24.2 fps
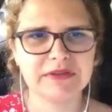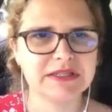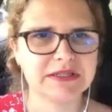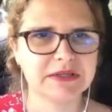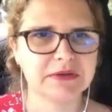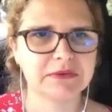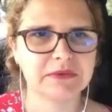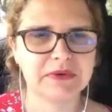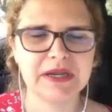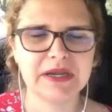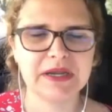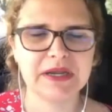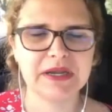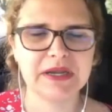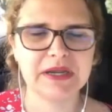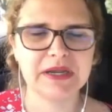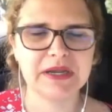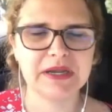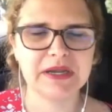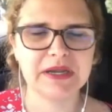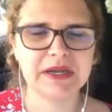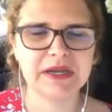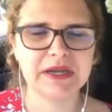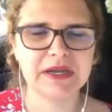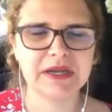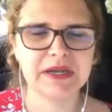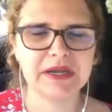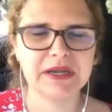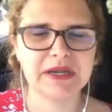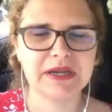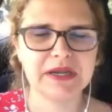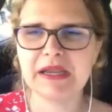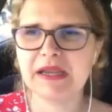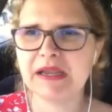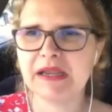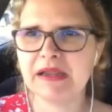a
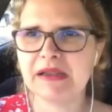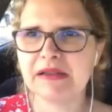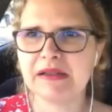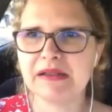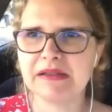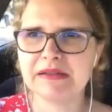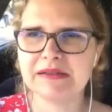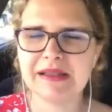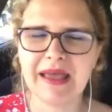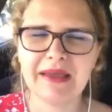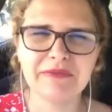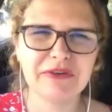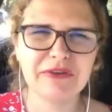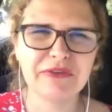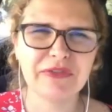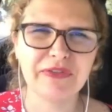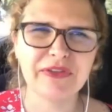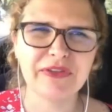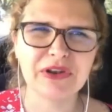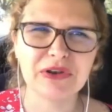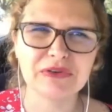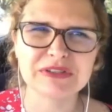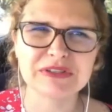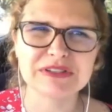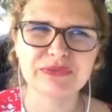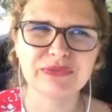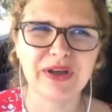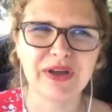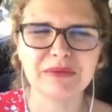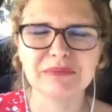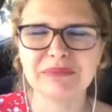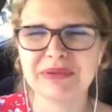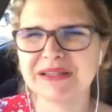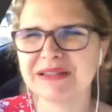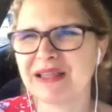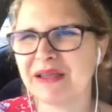degree. Everything looks fine,
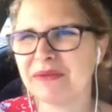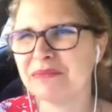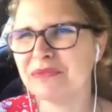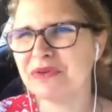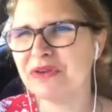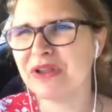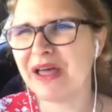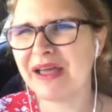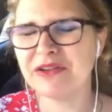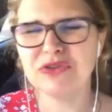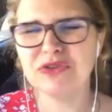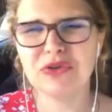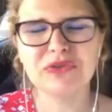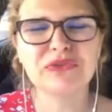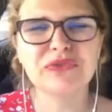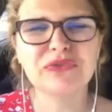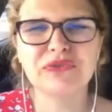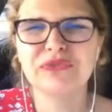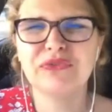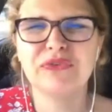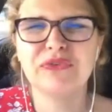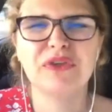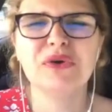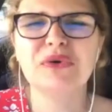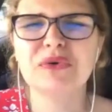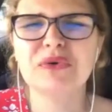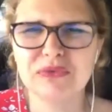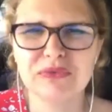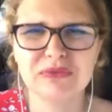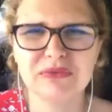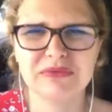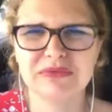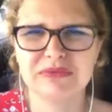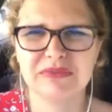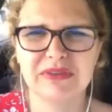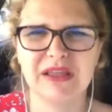but I don't feel
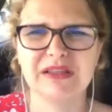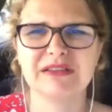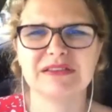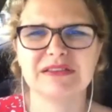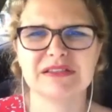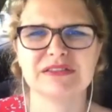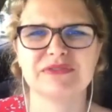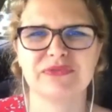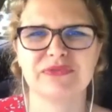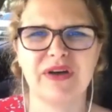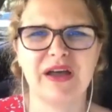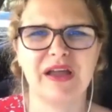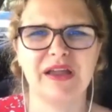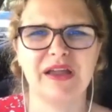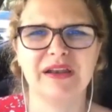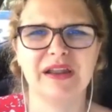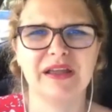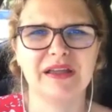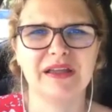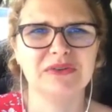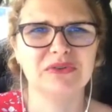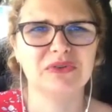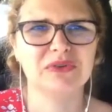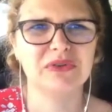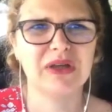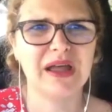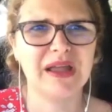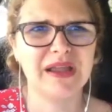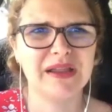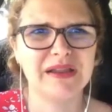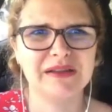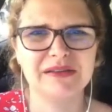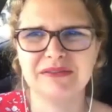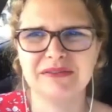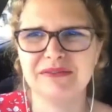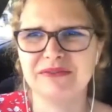that is fine.
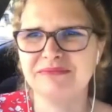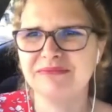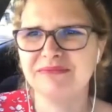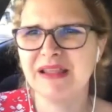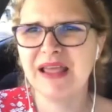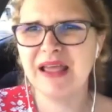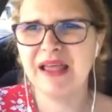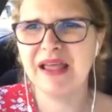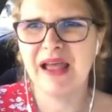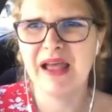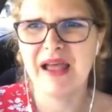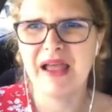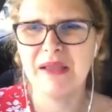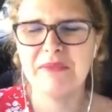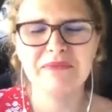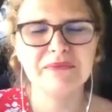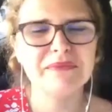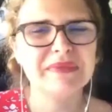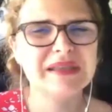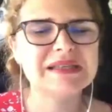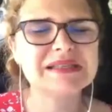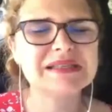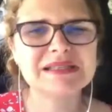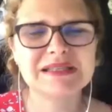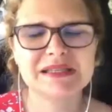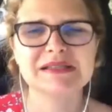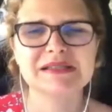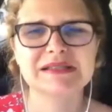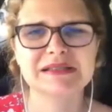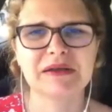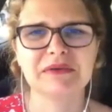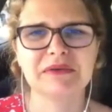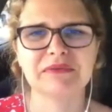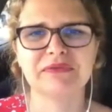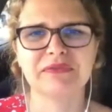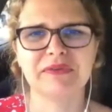I'm missing
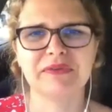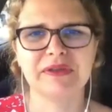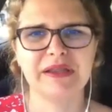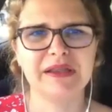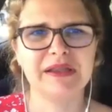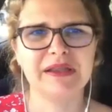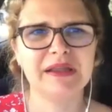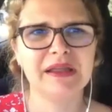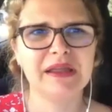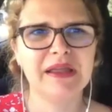something.